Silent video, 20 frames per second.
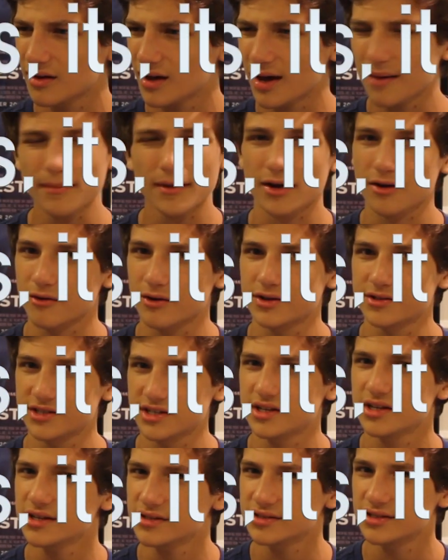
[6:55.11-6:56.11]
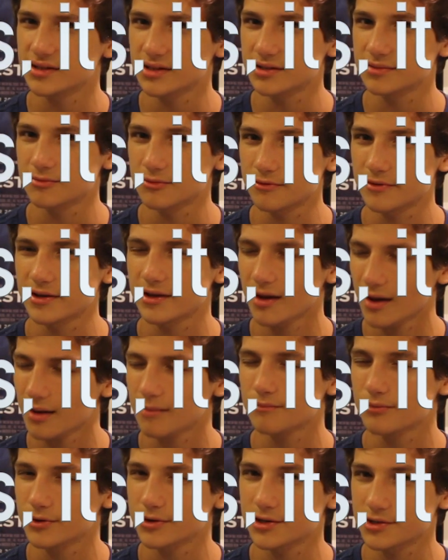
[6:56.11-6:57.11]
I'm not crazy. He's in this movie.
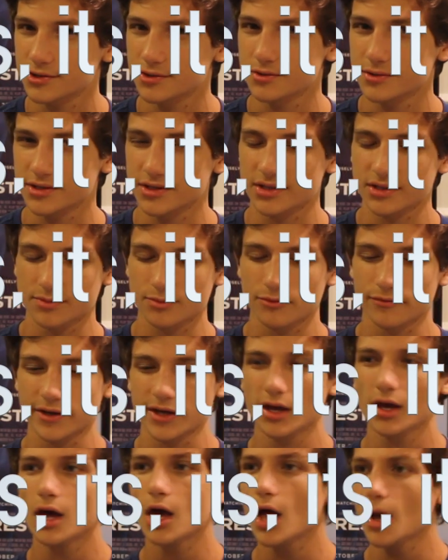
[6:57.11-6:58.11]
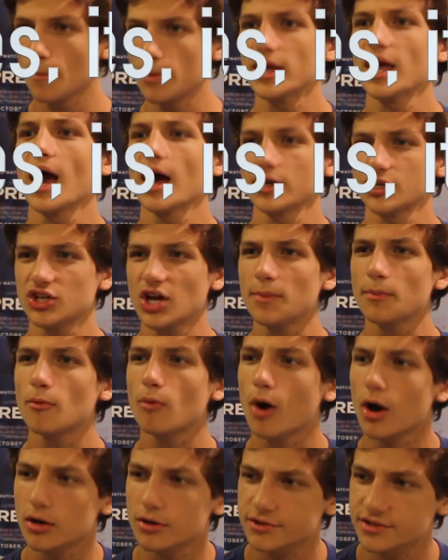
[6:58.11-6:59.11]
I'm pretty sure he's in this movie. But yeah, Shape of
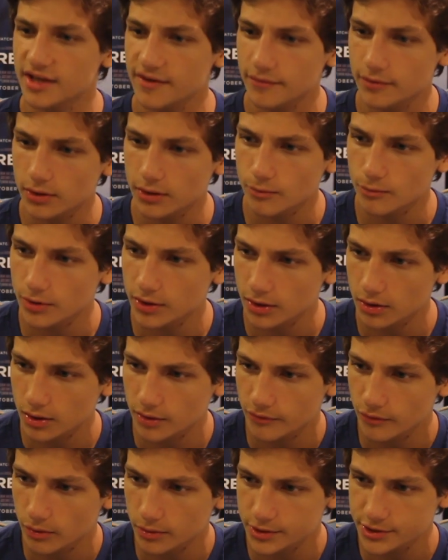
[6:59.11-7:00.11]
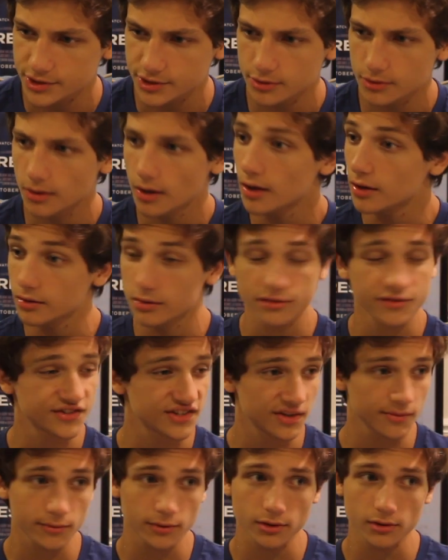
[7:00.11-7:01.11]
Water is definitely one to look forward to.
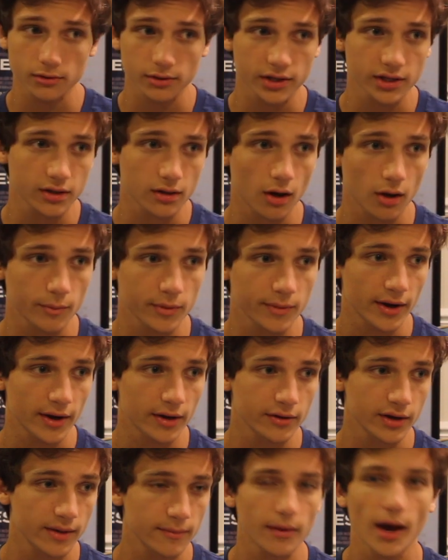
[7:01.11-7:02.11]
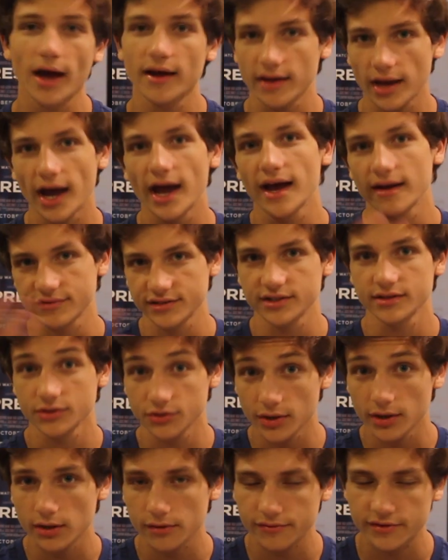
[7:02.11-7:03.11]
Similarly to Call Your Name, I have seen the
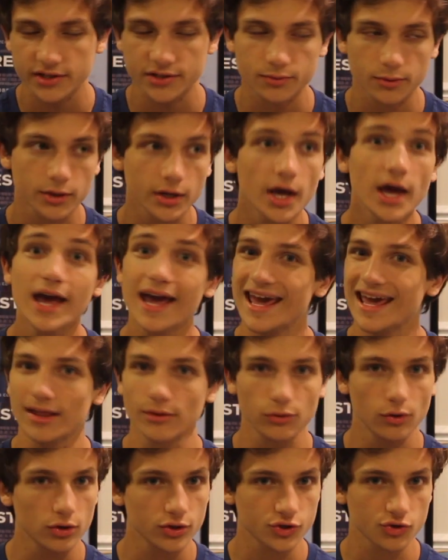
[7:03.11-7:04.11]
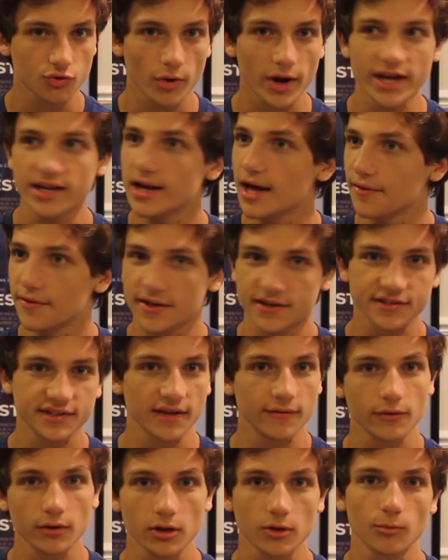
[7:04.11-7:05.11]
trailer for this one. It looks great. I think it's
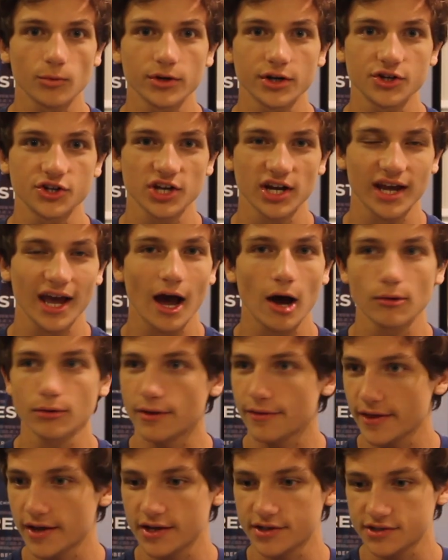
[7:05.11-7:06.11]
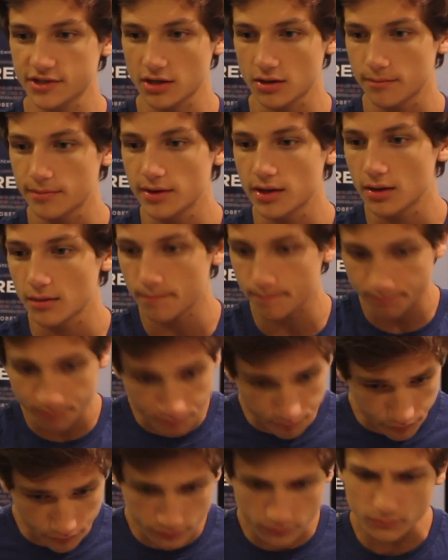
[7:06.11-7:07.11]
definitely one to check out, and I think it's going to be
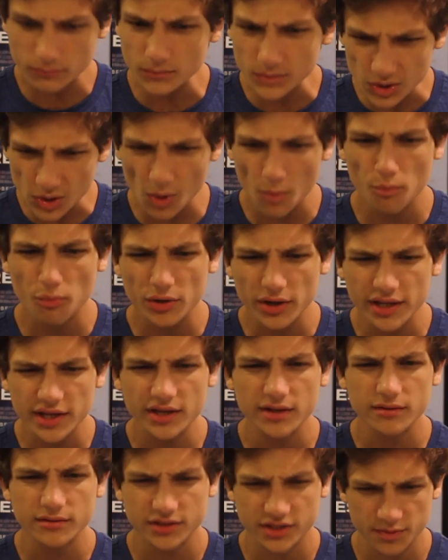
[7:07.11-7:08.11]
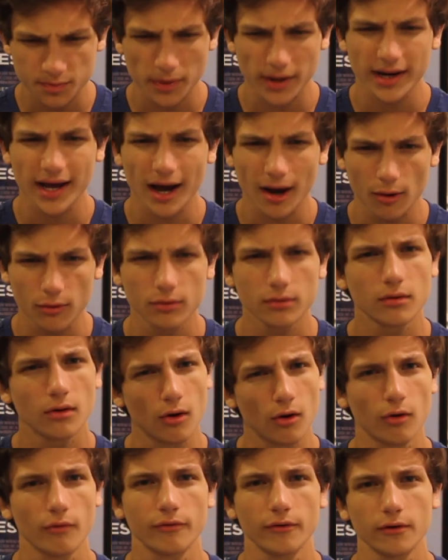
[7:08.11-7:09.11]
pretty spread out
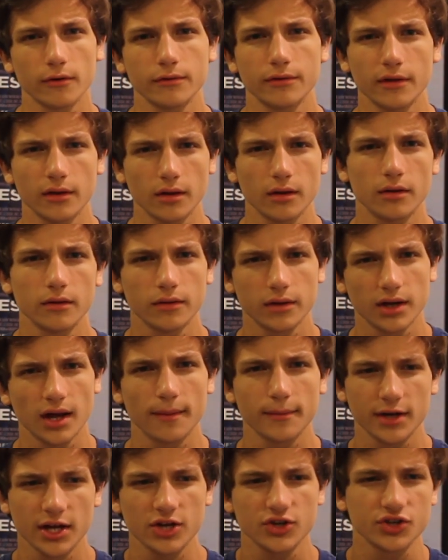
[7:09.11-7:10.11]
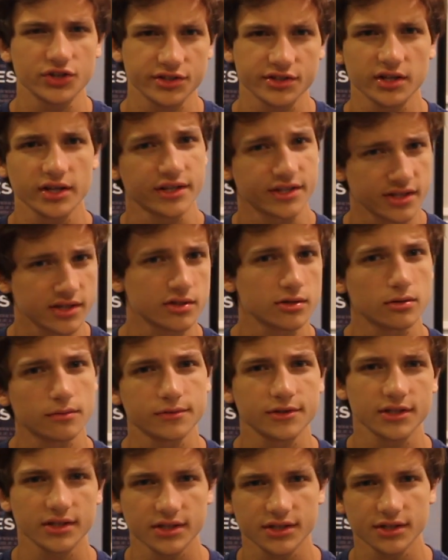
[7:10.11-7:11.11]
over the nominations list in
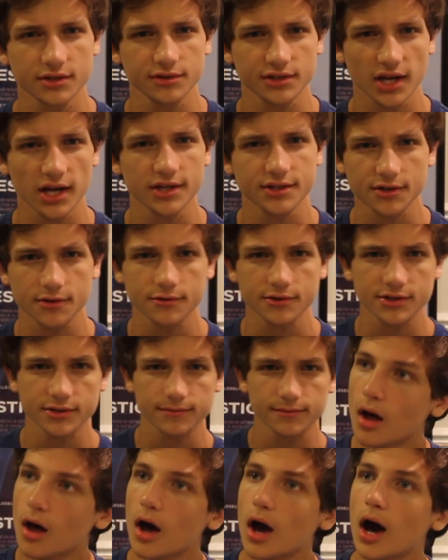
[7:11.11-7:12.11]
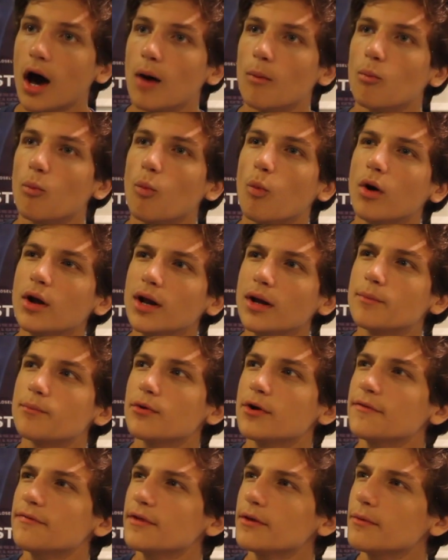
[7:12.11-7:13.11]
terms of this year's Oscars. One I
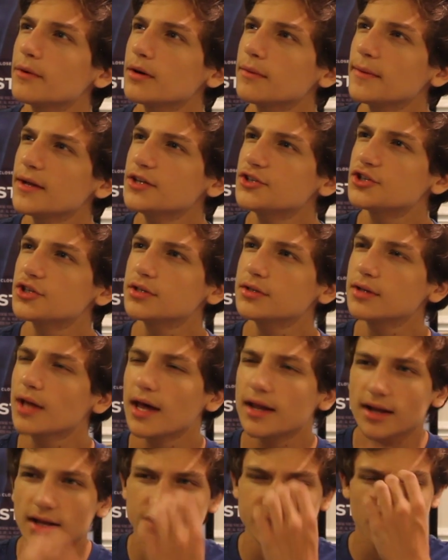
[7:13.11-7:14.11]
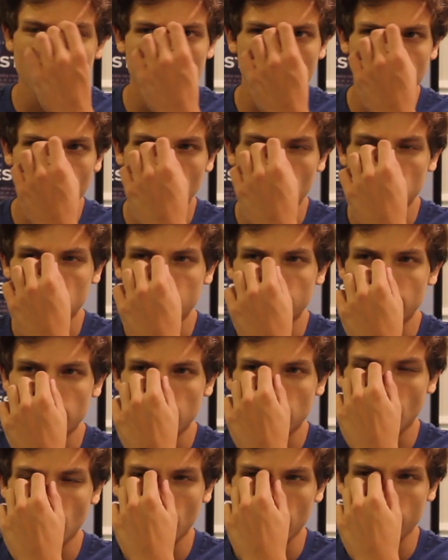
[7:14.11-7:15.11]
briefly want to mention and not talk about
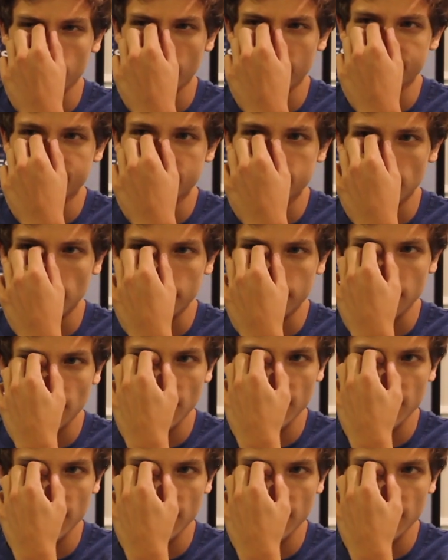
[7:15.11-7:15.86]
a crazy ton